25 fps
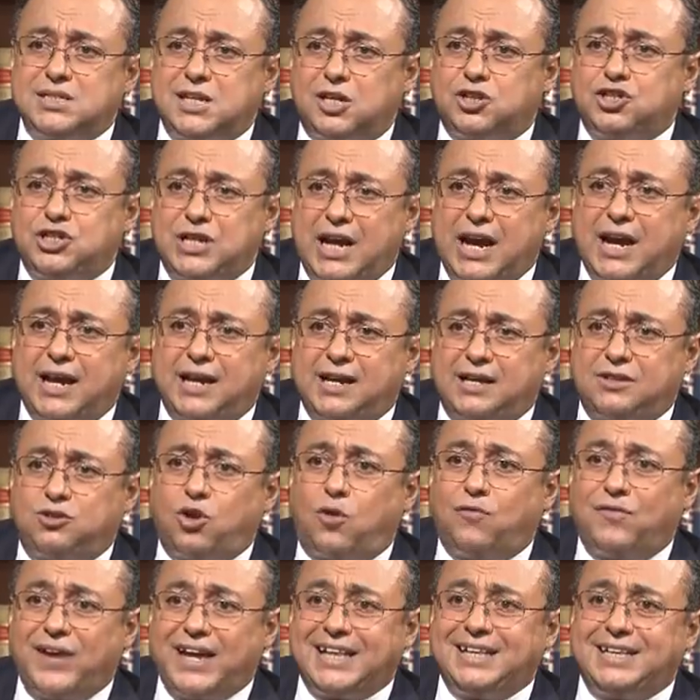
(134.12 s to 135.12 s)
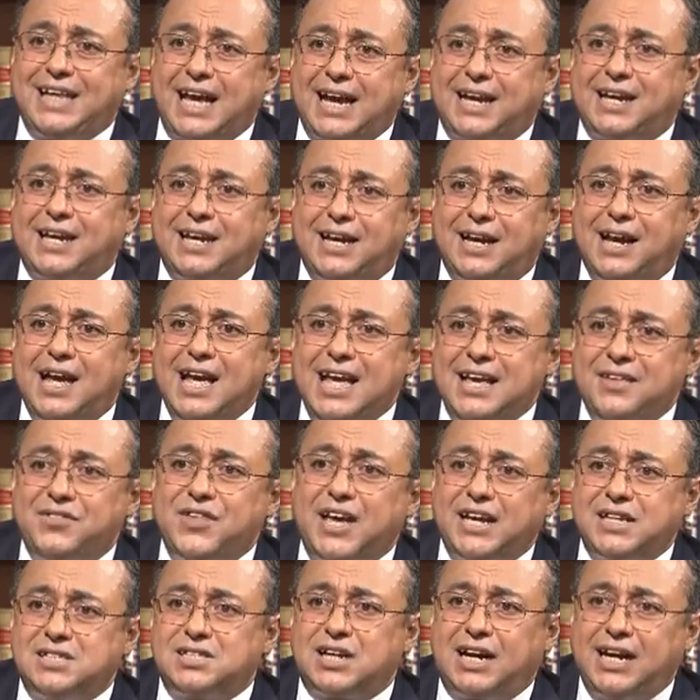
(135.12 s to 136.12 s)
such act of attacking
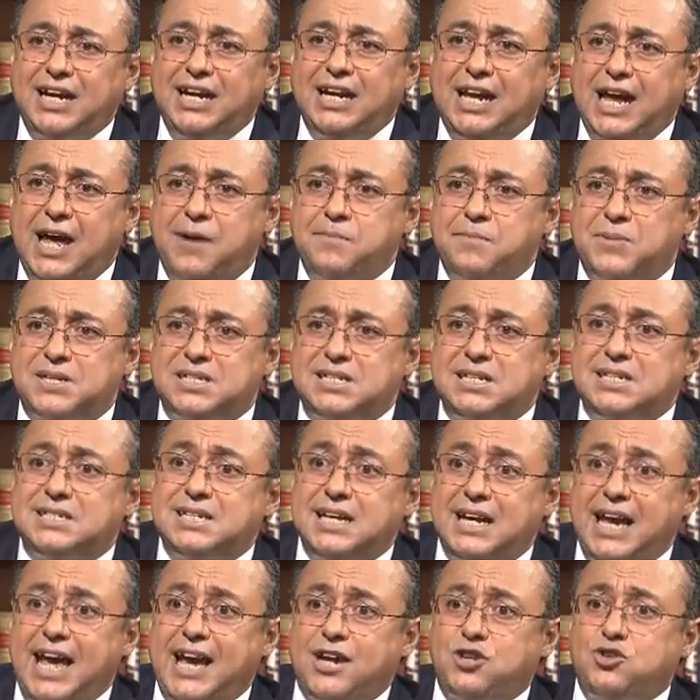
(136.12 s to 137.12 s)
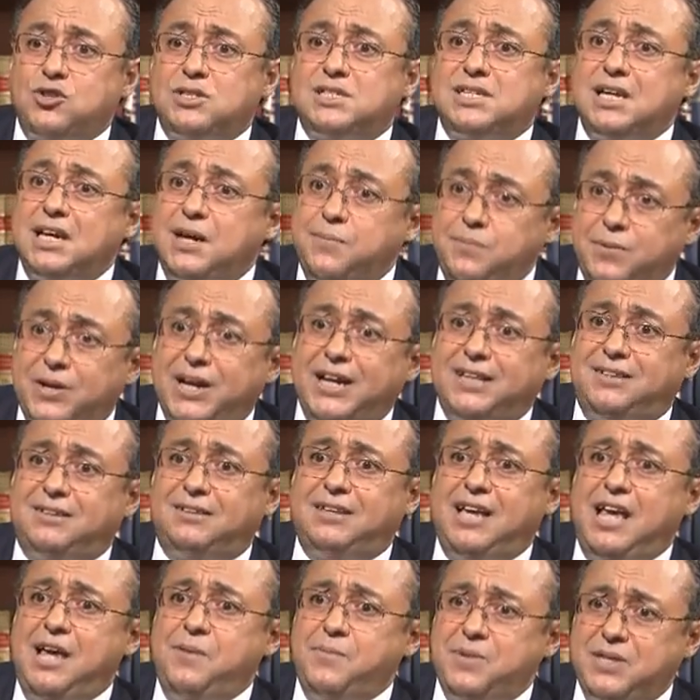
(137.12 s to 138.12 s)
the Israeli embassy, they actually
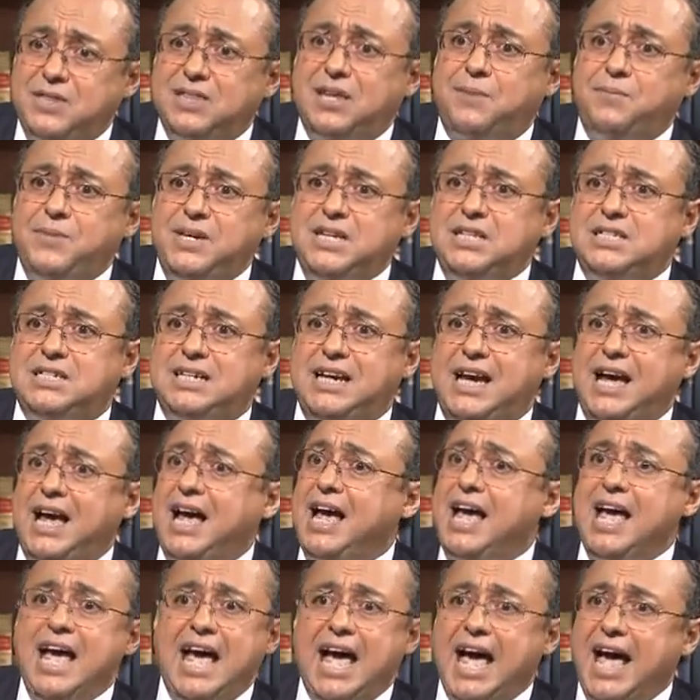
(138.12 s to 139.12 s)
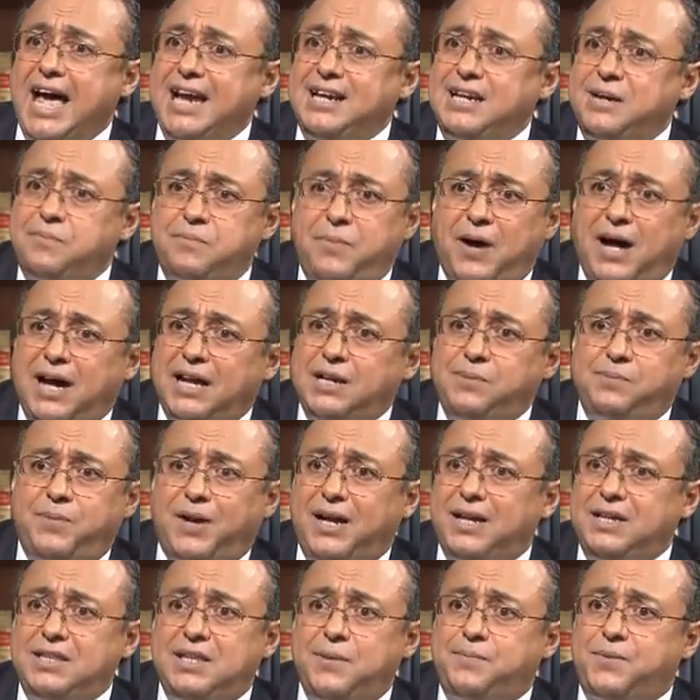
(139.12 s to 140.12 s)
celebrated him in the media and
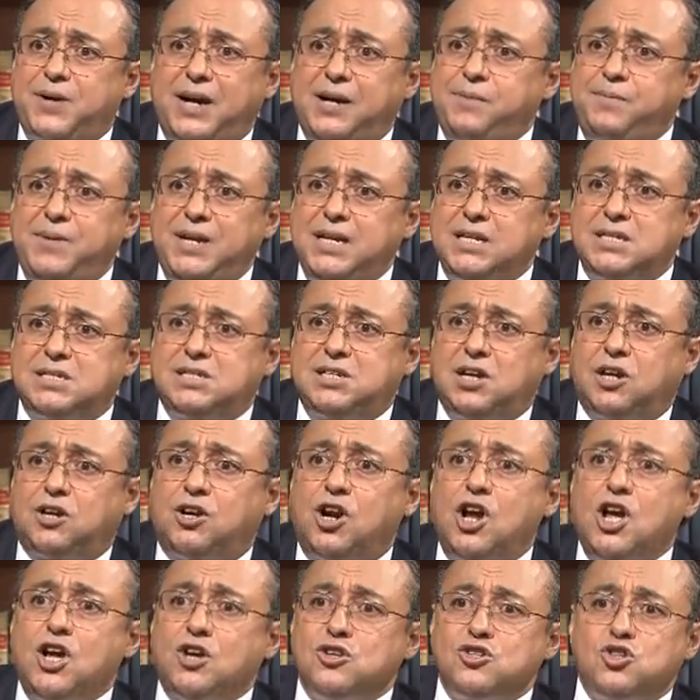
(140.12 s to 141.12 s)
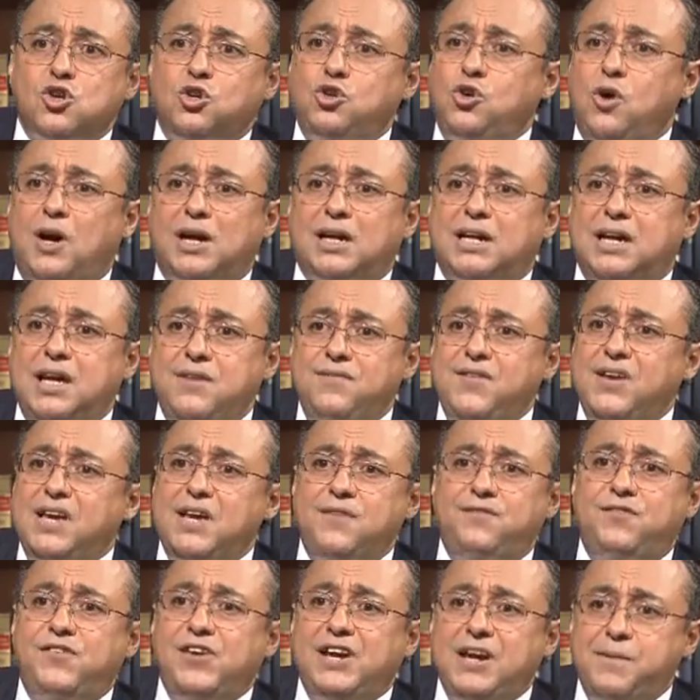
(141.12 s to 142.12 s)
by the prime minister. So you are
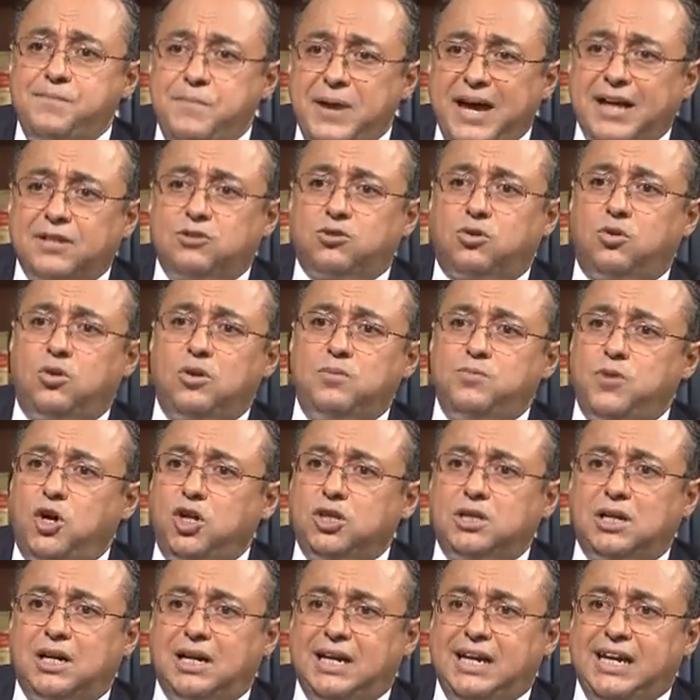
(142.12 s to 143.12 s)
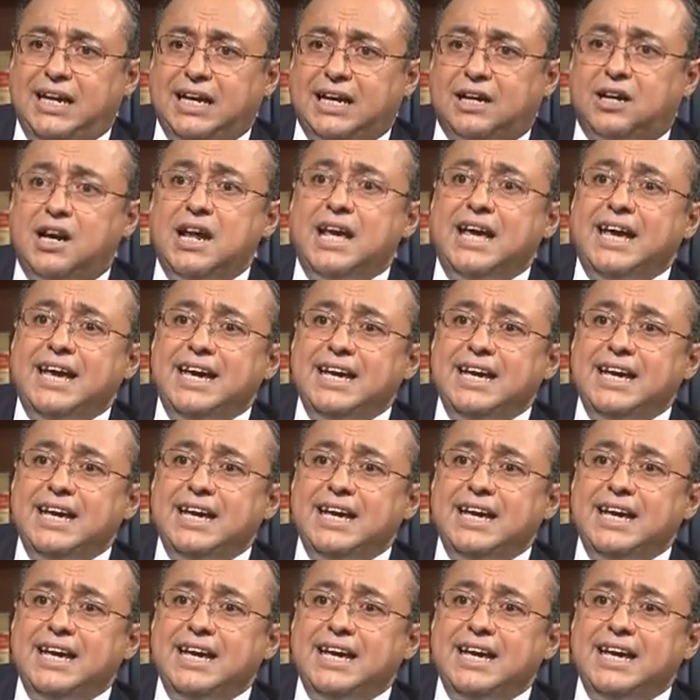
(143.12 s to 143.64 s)
giving a very bad role model here.